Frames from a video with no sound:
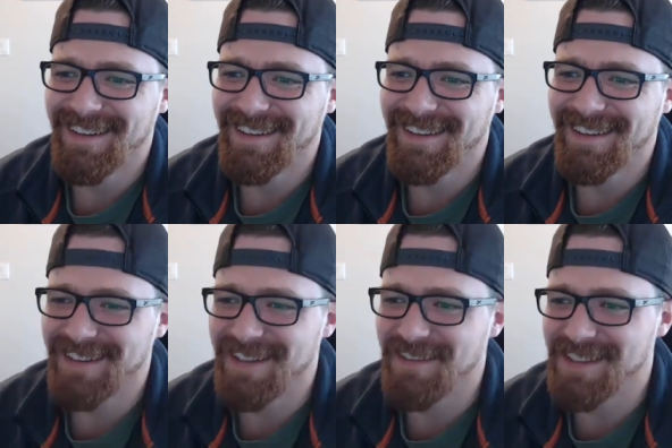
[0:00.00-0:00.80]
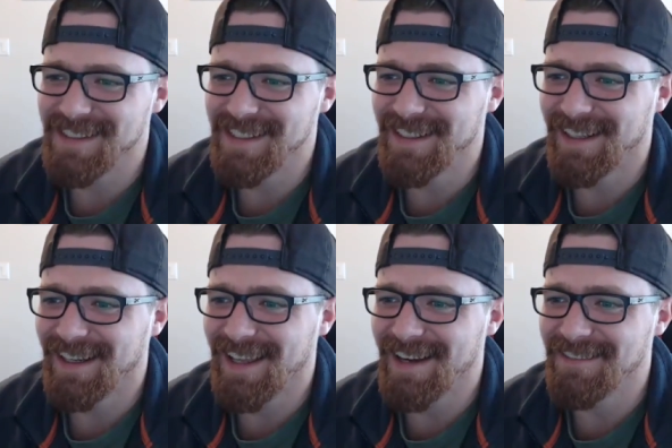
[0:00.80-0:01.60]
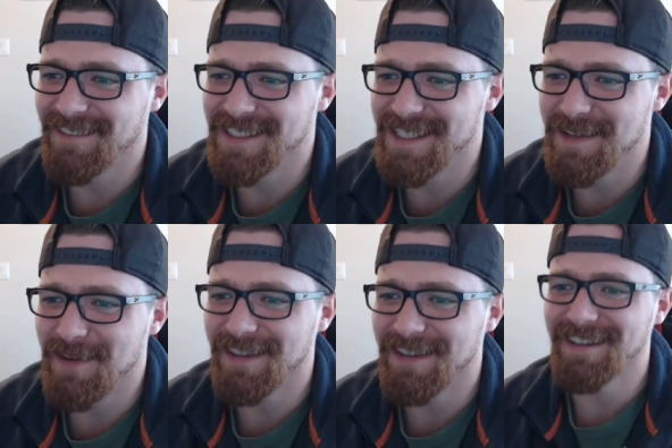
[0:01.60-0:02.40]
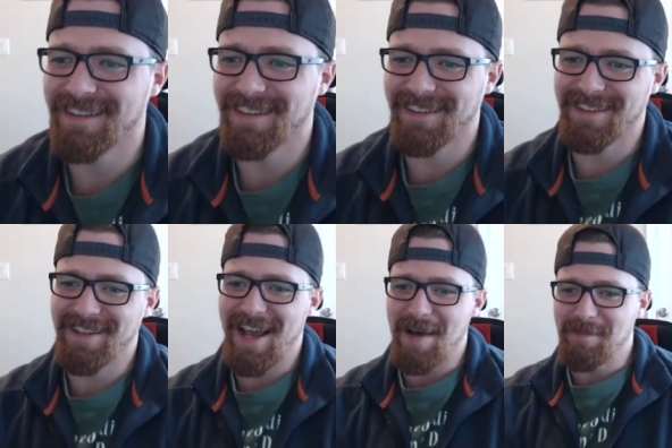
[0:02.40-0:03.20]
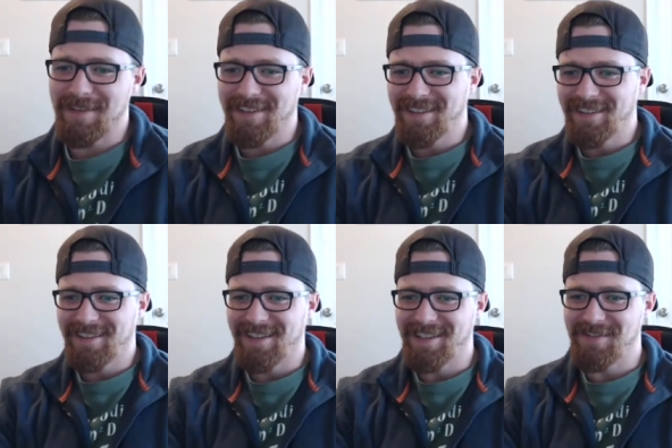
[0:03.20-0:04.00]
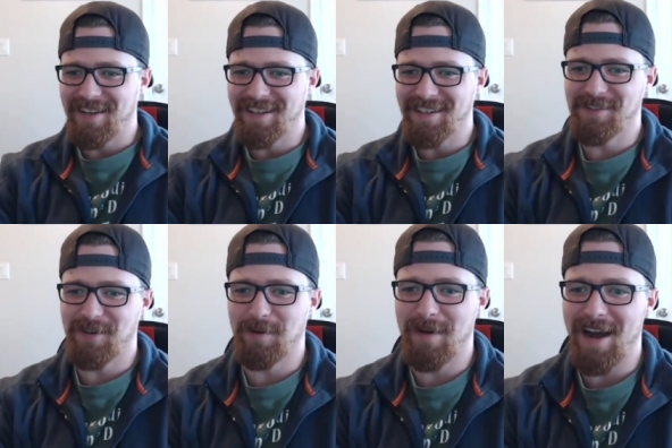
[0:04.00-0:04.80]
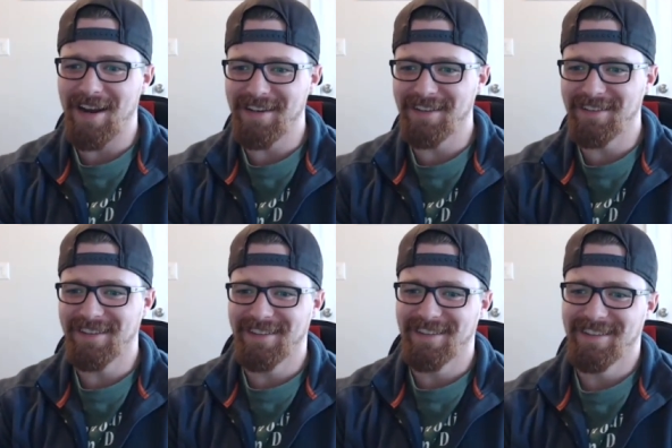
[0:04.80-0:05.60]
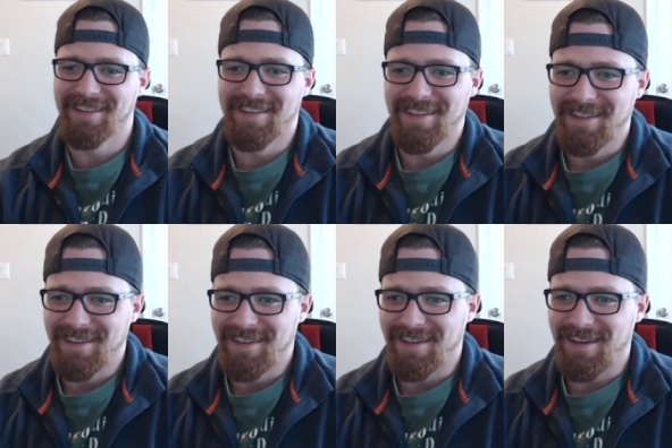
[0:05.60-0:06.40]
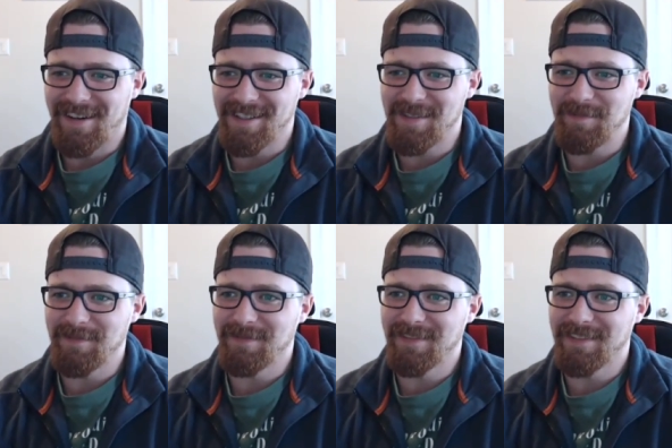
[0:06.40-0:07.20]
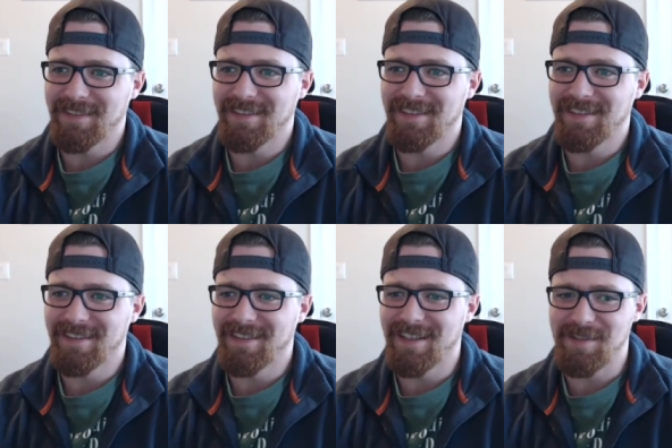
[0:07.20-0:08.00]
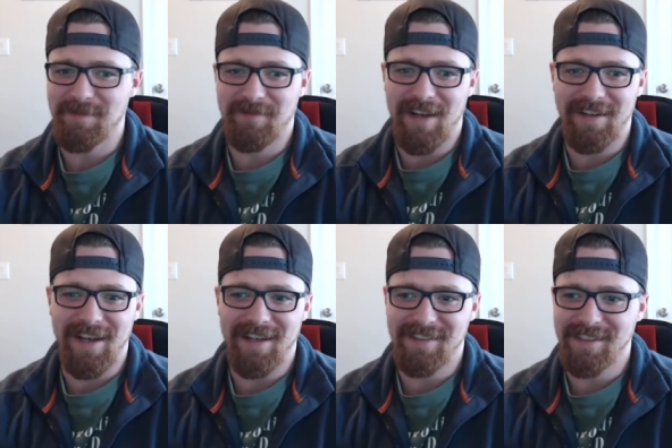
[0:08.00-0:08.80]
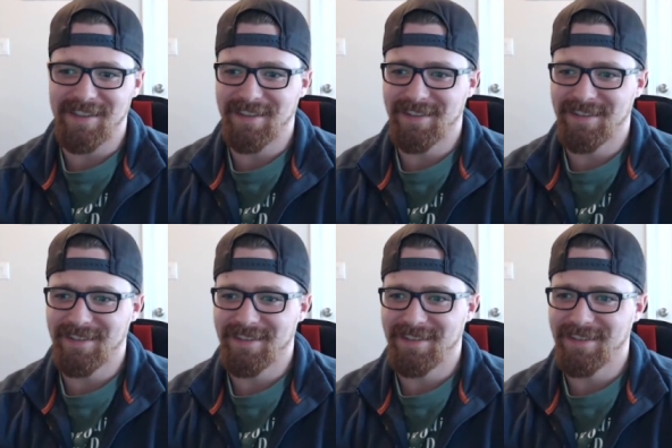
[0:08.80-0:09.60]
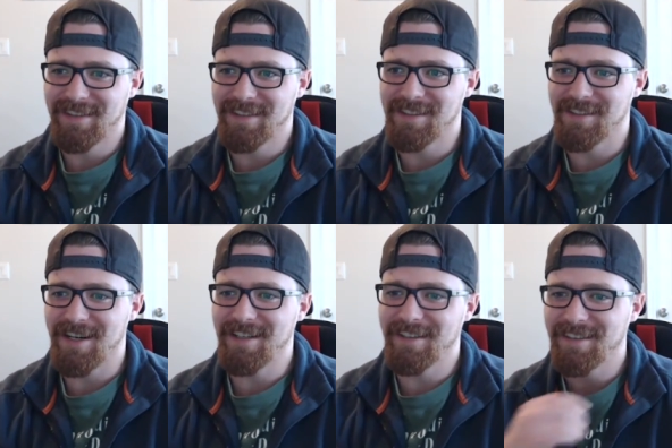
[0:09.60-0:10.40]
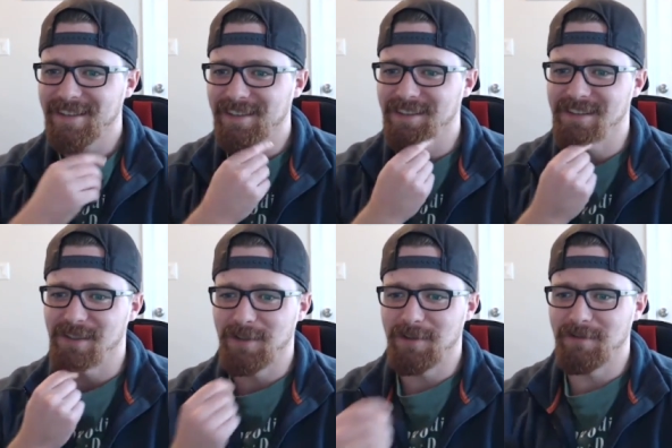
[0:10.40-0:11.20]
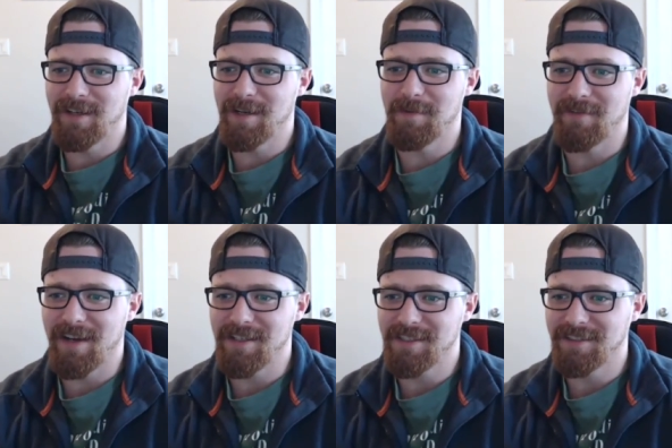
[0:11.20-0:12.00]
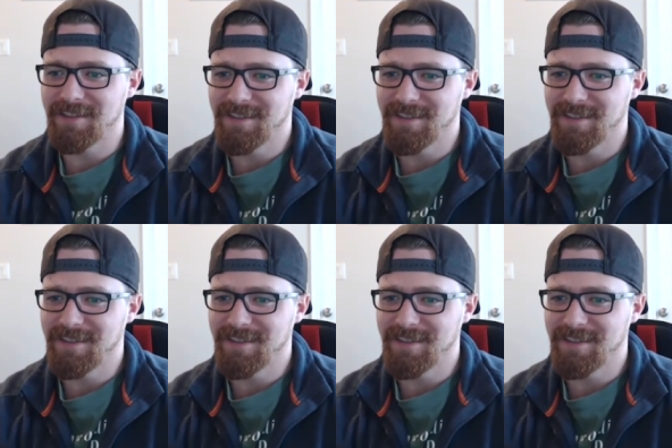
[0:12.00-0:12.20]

Who can even see? I can't even see him on there until it happened. That's funny. Troll behind you. Awesome. That's fantastic. That's great. So very professional.